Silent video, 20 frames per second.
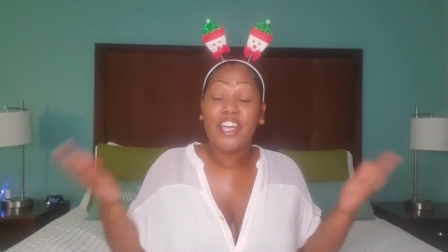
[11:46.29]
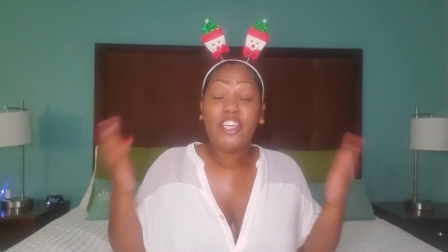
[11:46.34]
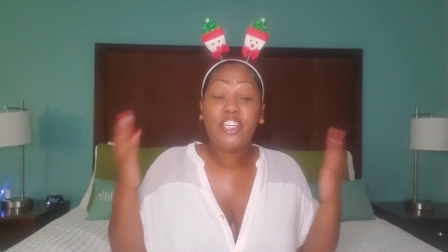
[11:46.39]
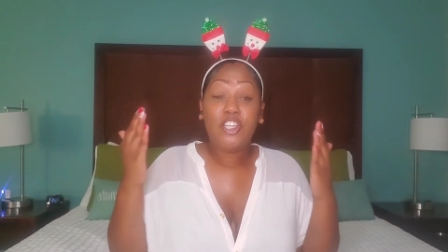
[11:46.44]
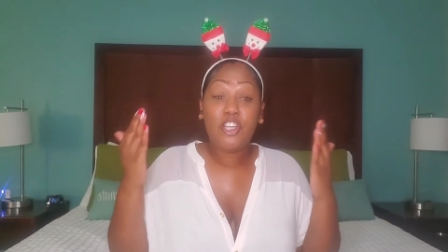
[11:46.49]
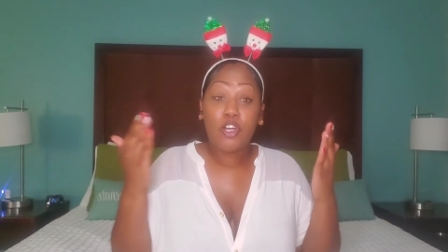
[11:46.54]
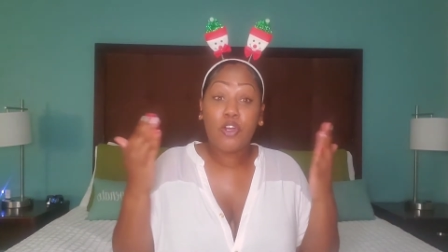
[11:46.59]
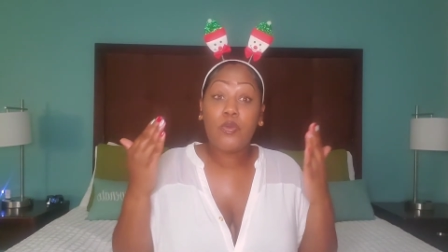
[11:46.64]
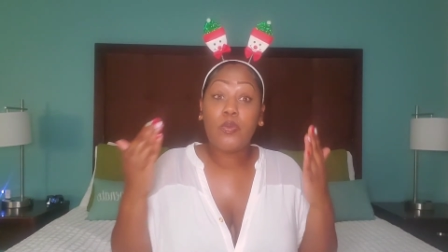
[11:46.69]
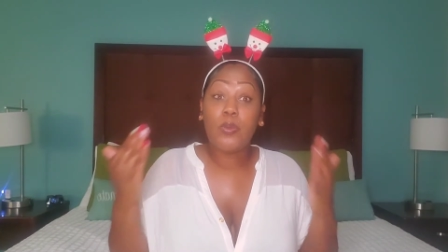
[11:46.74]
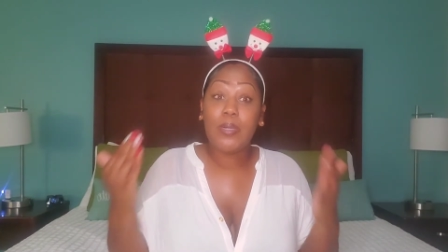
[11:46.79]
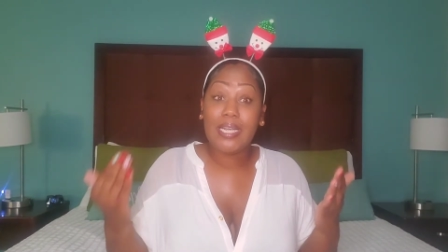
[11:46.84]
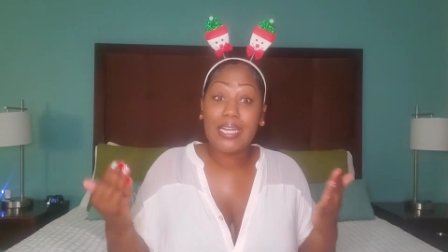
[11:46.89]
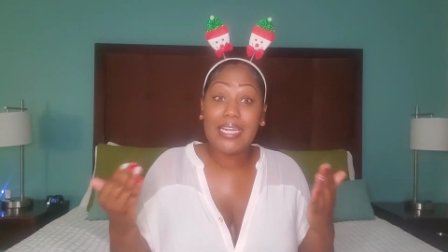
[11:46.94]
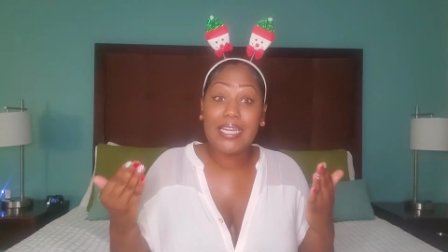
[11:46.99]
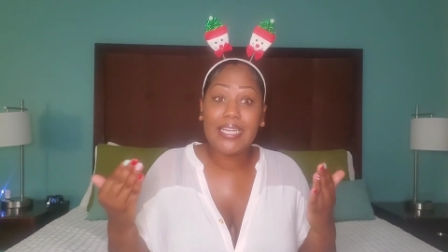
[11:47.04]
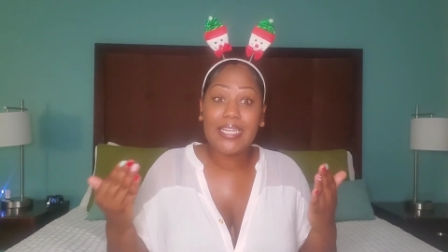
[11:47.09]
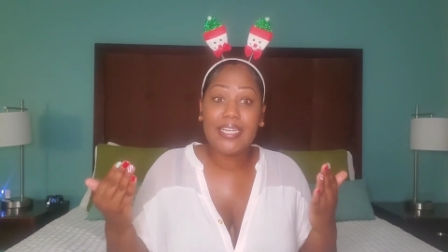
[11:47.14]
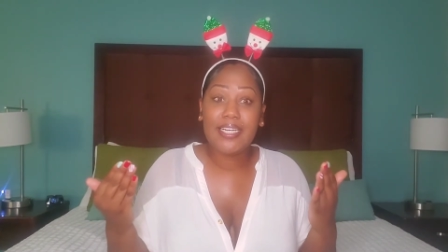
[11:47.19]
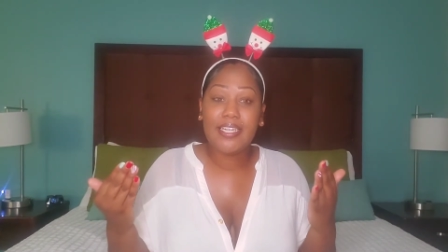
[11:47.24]
You're
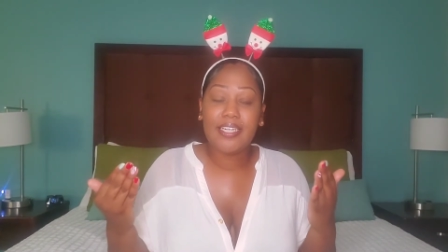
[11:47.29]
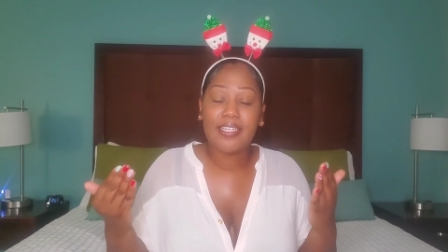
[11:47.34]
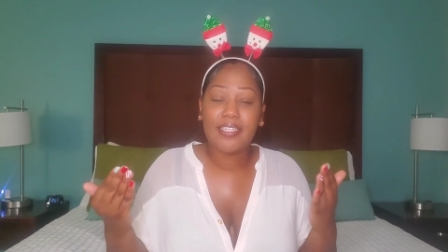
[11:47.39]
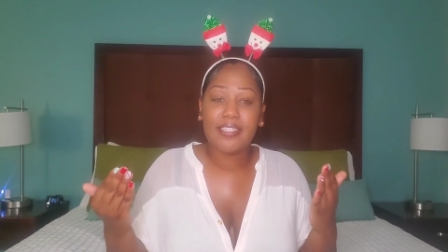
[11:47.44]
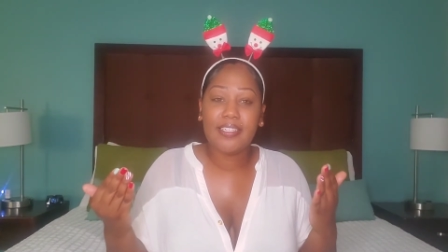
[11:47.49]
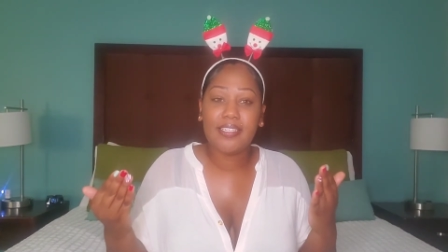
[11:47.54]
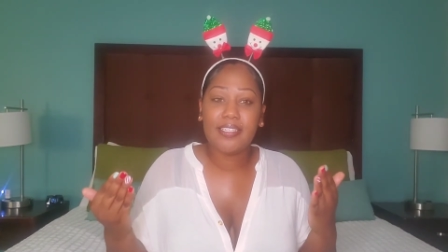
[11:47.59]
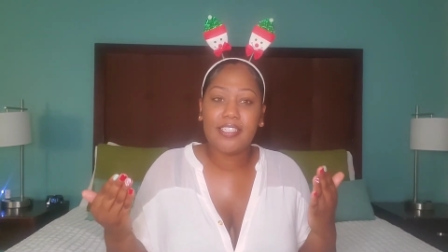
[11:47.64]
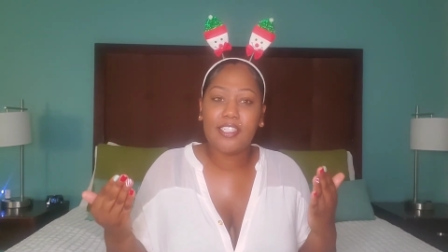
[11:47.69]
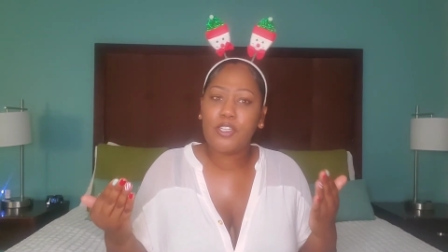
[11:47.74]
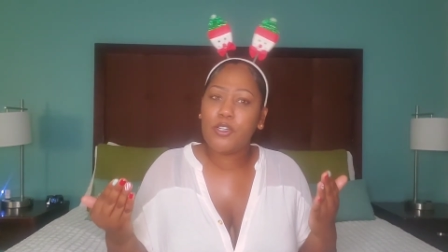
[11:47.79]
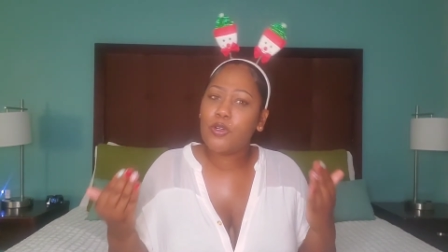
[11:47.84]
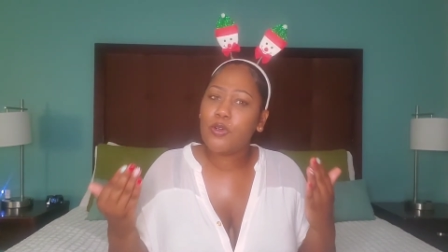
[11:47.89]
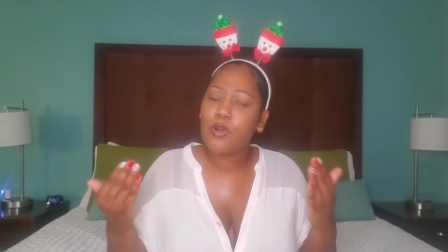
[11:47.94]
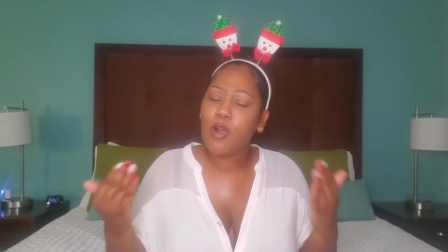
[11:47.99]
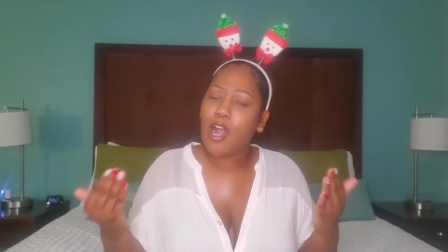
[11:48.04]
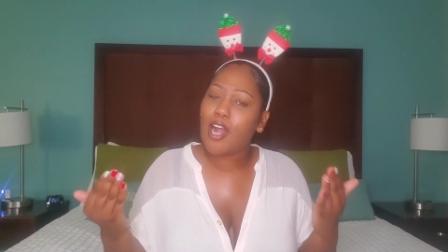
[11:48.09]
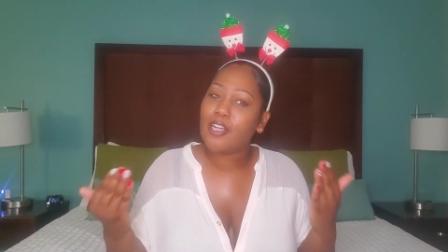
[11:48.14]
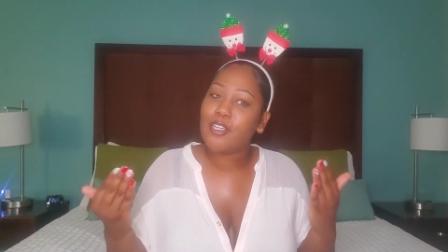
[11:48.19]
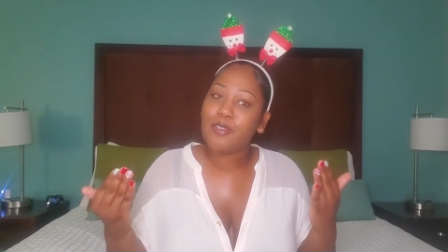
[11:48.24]
really,
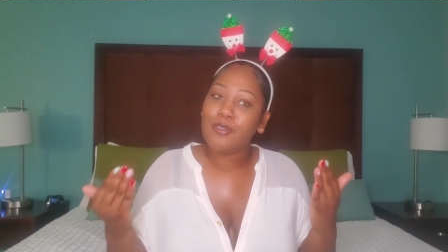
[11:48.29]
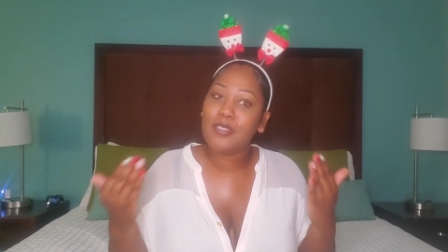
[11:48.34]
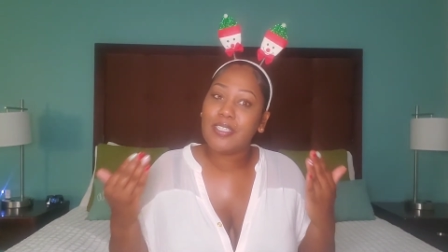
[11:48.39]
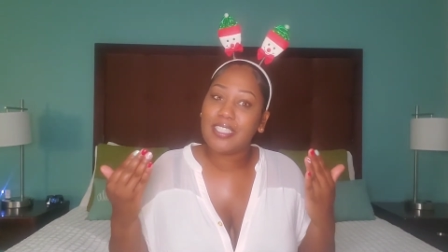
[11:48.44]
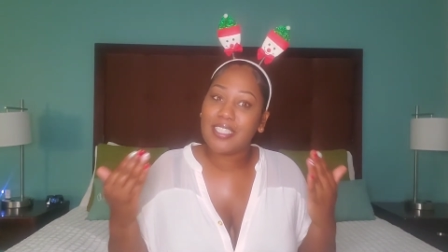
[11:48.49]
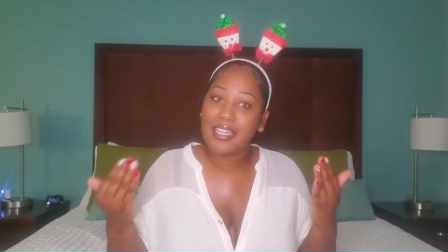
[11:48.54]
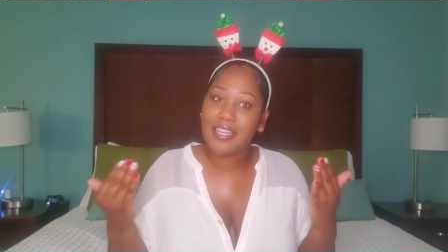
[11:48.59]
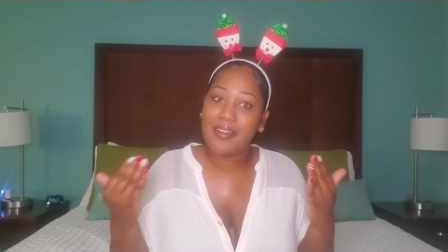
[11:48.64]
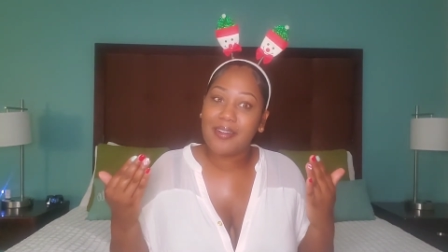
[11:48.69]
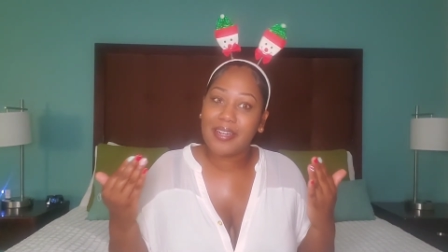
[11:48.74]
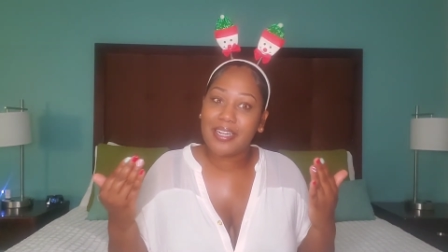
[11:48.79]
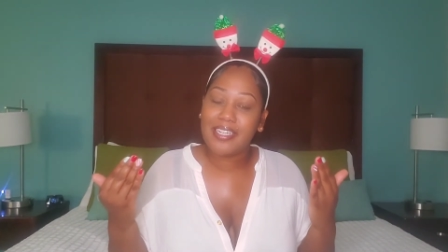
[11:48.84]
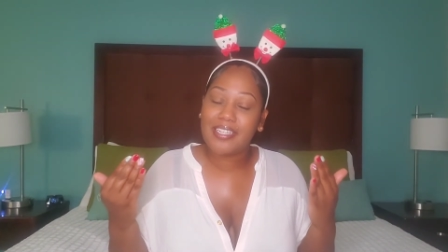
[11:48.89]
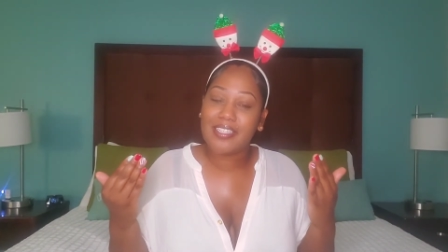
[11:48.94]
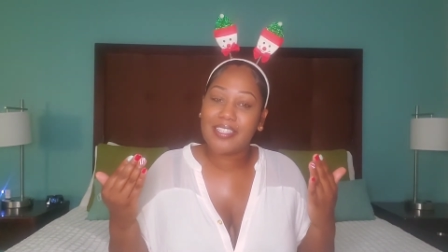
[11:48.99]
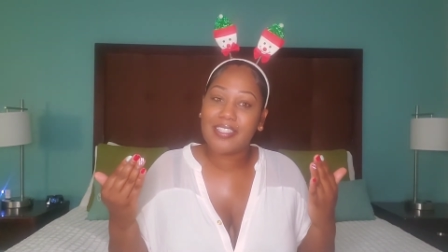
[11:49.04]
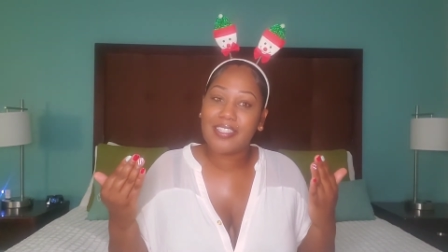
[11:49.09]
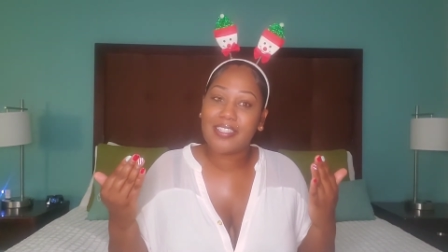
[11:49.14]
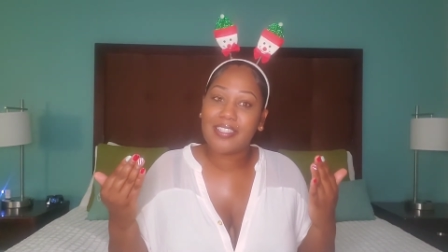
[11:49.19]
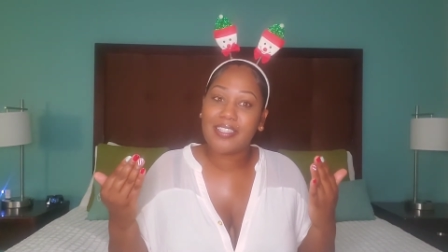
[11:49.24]
dude, are you
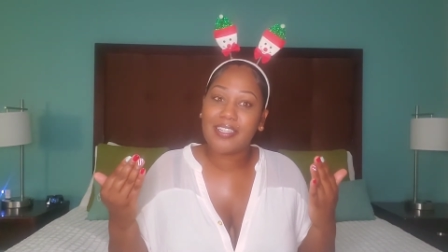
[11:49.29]
serious?